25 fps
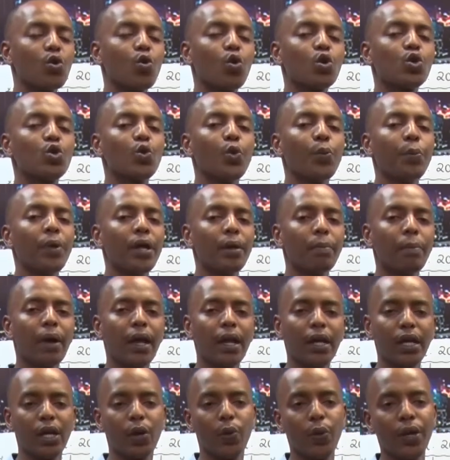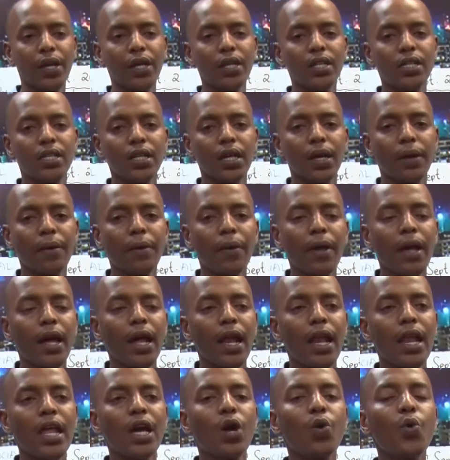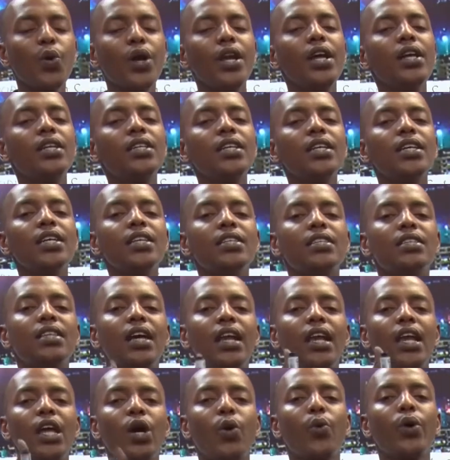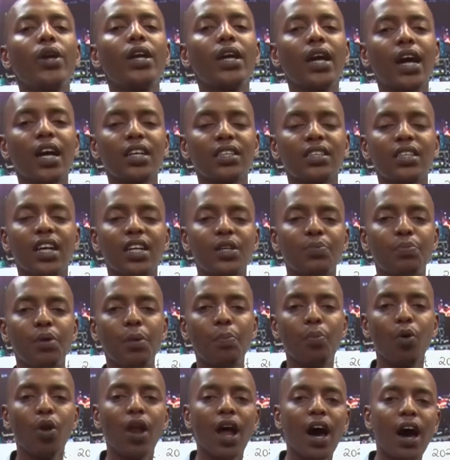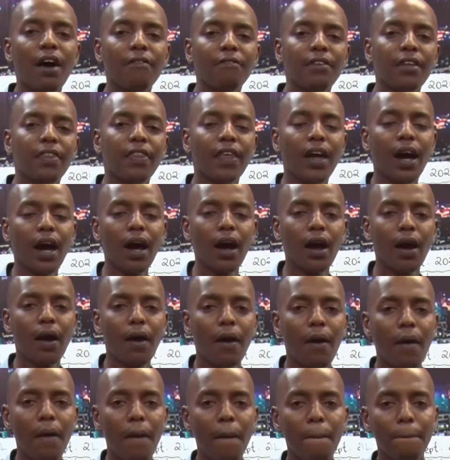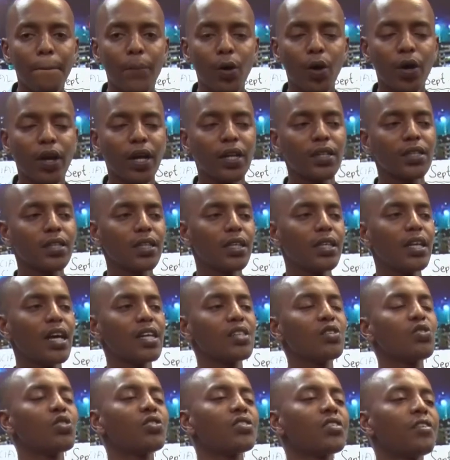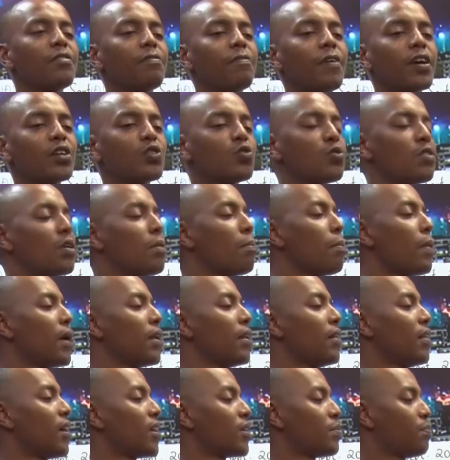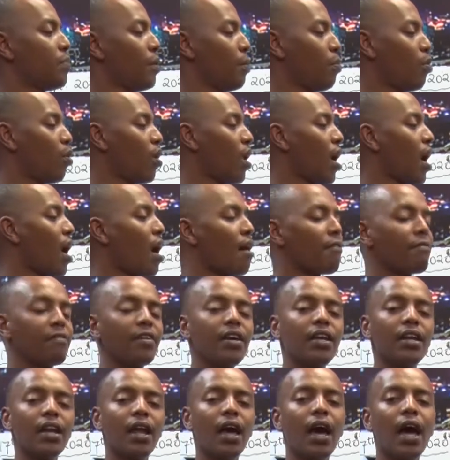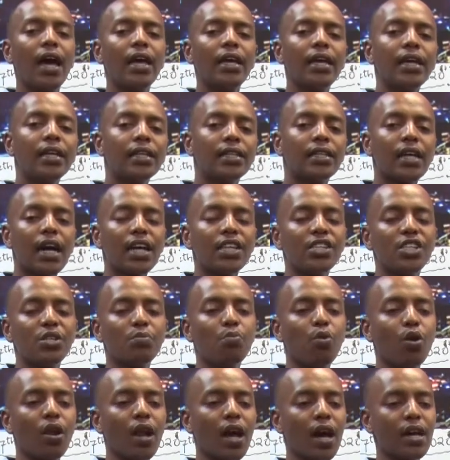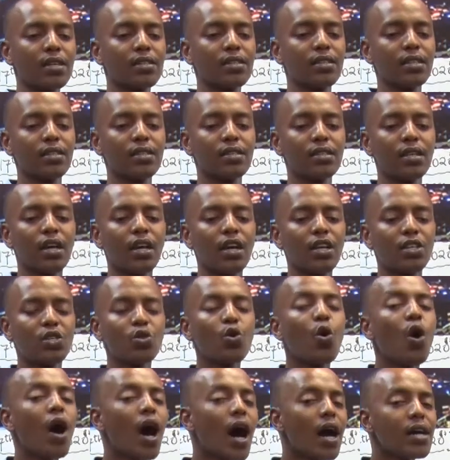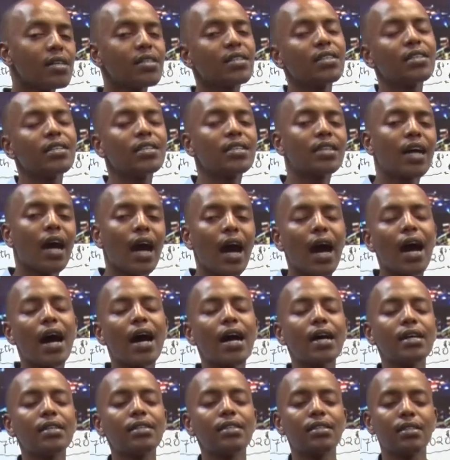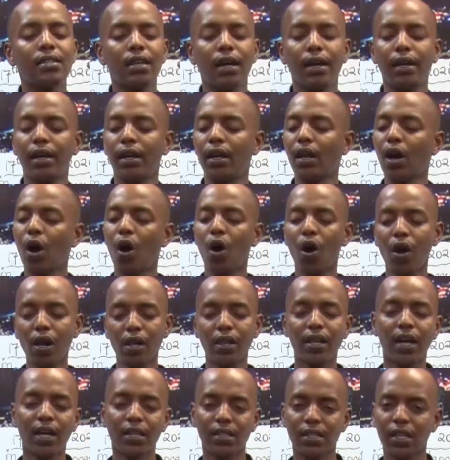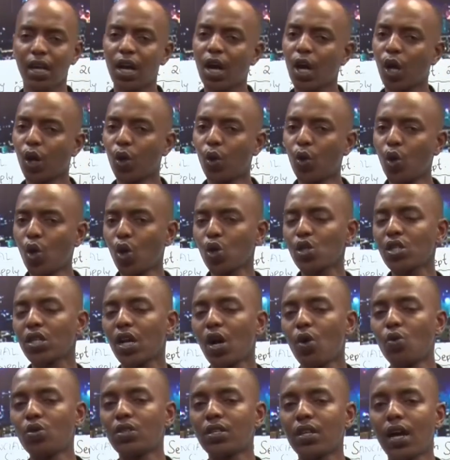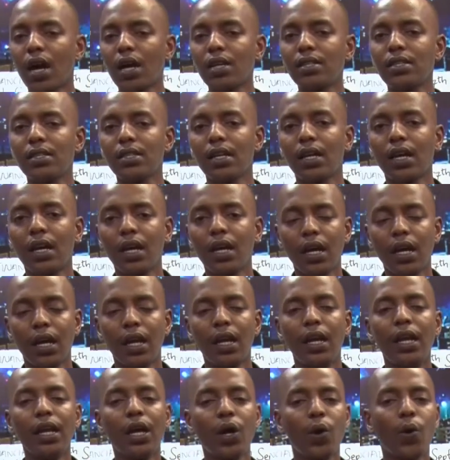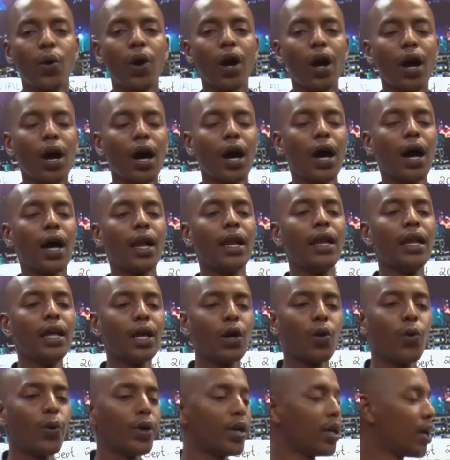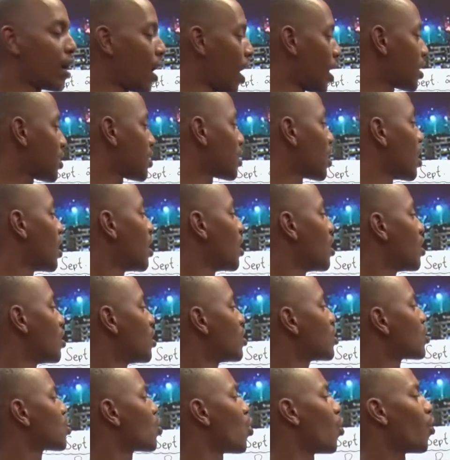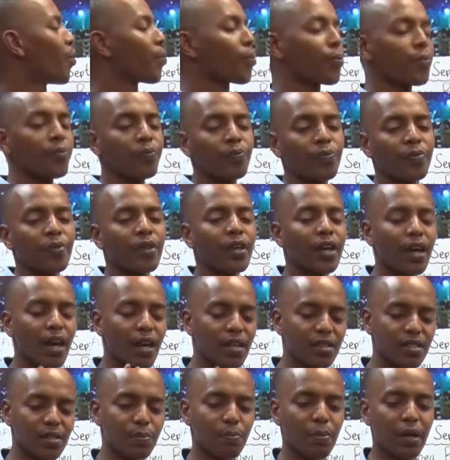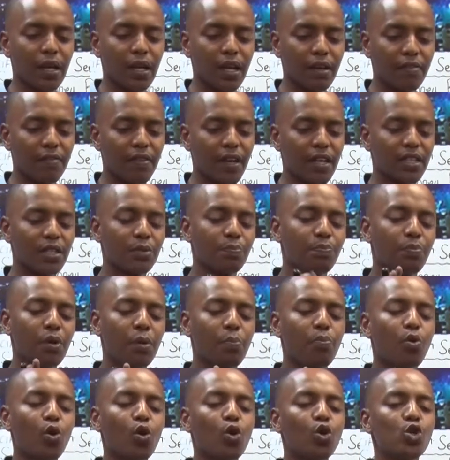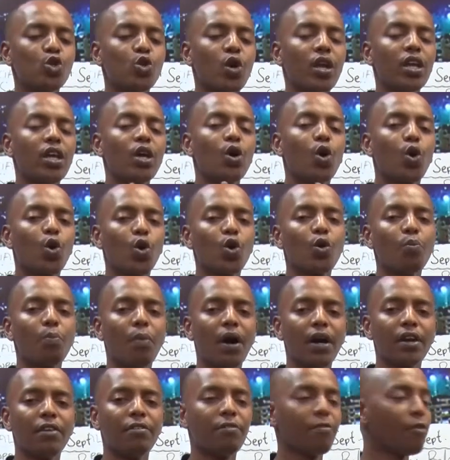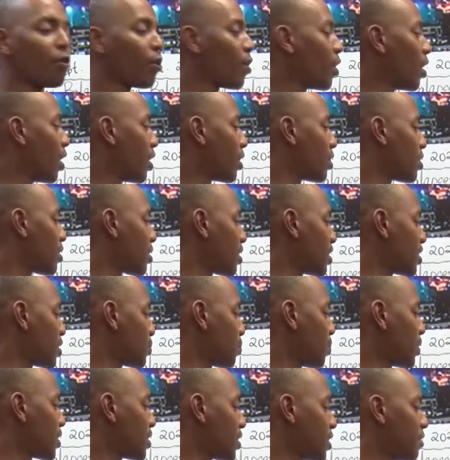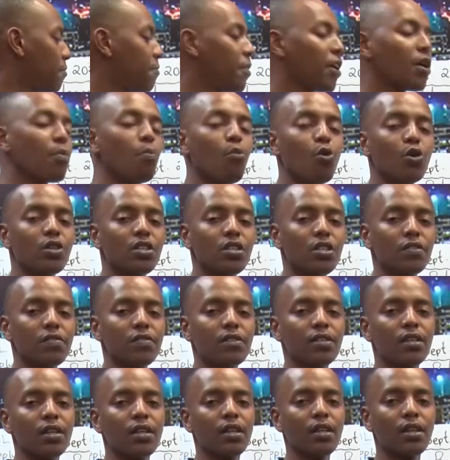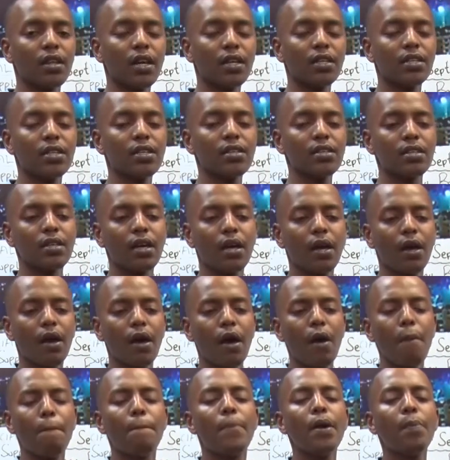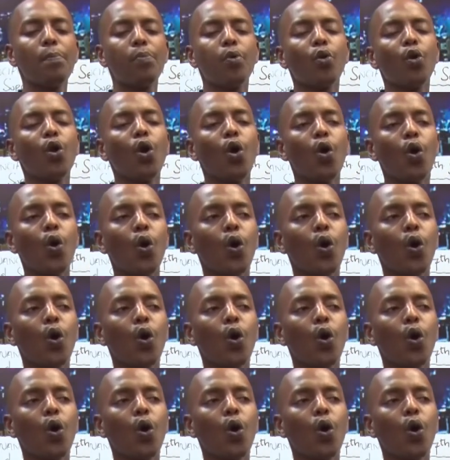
what we mean by liquidity. Liquidity is the liquid cash that people have in their pocket. It does not refer to the money that people have in intangible assets. So assets, cars, and all that do not count as liquid cash. So Keynes believed that people usually hold money for three specific motives. That is, people